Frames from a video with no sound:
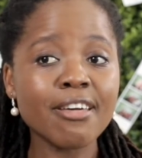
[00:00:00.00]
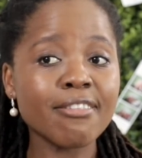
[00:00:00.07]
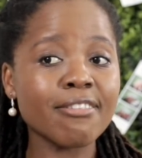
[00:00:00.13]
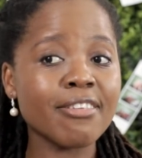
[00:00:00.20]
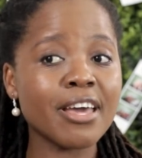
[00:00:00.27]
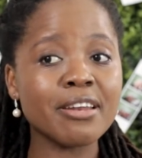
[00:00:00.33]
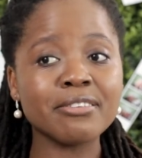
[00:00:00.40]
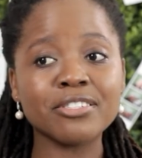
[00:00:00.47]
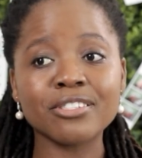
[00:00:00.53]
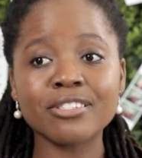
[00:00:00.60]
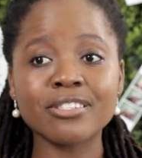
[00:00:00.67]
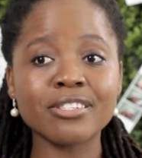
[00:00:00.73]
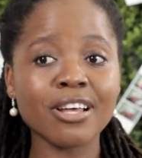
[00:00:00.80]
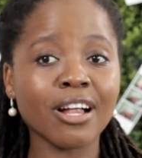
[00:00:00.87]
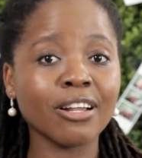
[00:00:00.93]
then
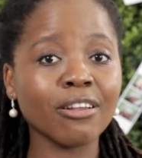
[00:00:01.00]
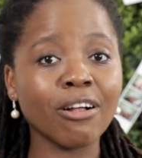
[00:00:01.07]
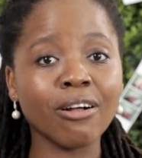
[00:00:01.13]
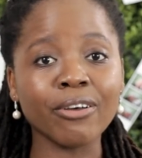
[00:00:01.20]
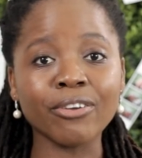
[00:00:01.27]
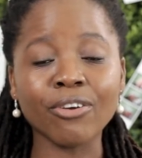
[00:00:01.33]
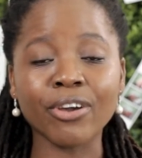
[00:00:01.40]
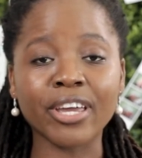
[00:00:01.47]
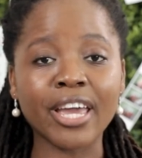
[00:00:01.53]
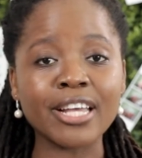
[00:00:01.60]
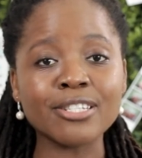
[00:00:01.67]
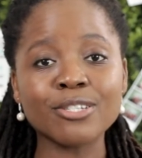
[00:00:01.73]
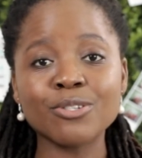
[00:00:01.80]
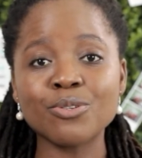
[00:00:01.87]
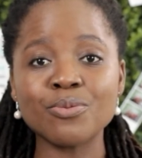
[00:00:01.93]
just tell all your
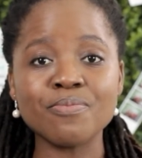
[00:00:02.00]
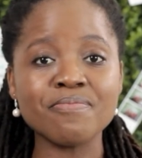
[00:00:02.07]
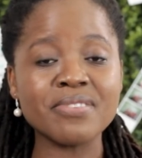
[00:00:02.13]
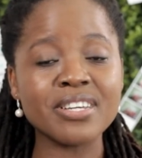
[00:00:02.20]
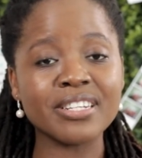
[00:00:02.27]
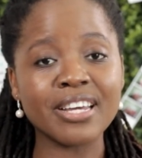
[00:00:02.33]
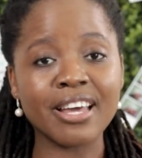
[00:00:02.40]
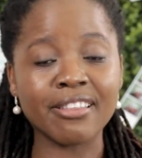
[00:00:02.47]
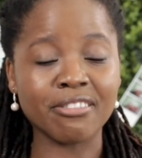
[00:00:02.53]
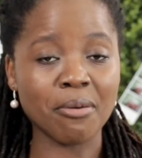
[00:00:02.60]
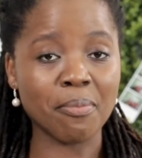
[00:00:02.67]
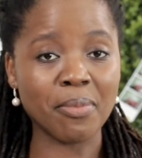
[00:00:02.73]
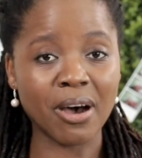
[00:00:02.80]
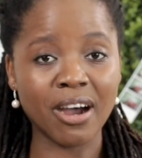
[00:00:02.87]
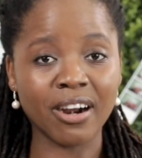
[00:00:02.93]
guests to meet at the
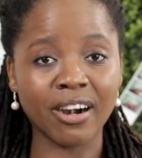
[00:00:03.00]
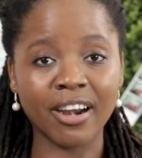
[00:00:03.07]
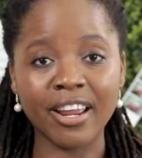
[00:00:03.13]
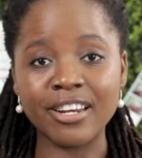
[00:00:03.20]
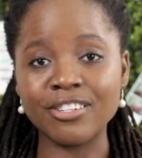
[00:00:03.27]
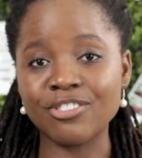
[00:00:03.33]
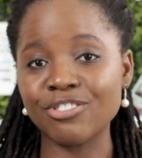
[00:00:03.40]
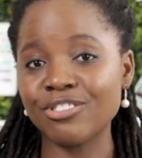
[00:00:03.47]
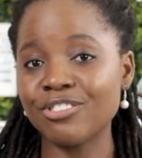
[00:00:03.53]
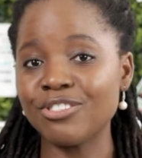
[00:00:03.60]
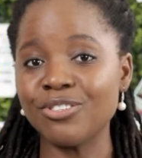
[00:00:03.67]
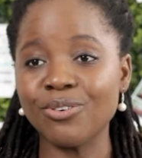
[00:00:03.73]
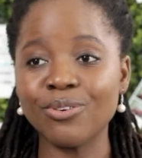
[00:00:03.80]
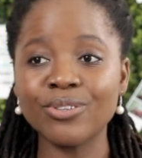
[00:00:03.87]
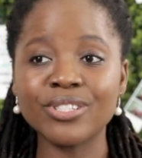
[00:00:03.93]
bar and just,
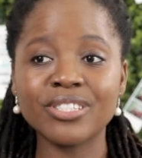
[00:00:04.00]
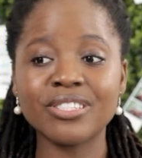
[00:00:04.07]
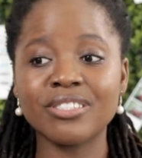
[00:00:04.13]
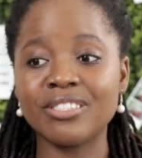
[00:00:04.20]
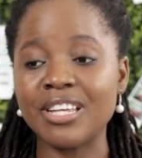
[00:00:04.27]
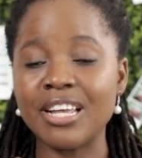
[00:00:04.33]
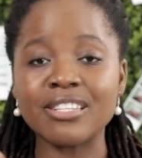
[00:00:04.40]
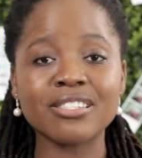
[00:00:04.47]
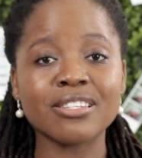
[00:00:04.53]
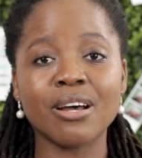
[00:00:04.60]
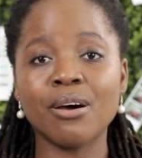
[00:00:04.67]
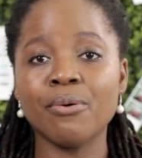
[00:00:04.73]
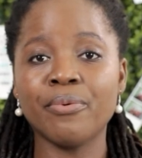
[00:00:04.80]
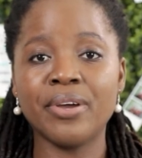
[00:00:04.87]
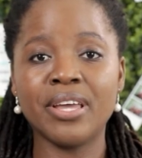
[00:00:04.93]
dance
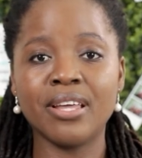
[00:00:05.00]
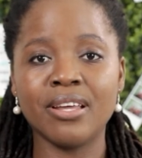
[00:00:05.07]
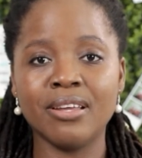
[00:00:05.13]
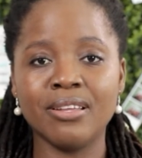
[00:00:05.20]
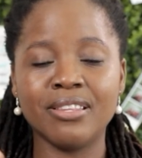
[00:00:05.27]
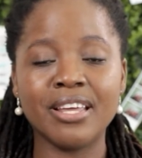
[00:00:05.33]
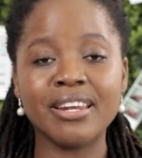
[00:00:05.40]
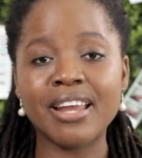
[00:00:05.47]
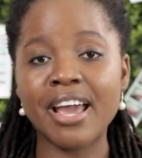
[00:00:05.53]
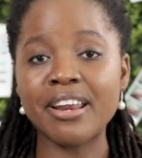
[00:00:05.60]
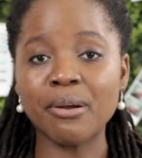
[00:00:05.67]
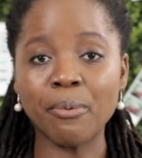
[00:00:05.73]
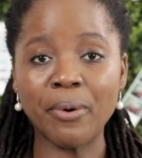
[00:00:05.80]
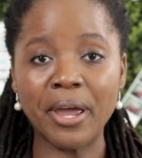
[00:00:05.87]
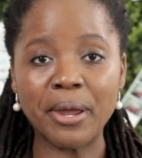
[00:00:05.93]
away the
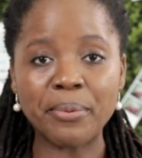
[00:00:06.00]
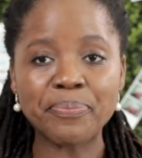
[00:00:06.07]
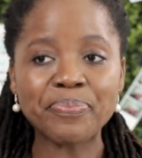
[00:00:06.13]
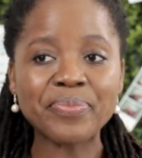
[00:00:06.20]
night away.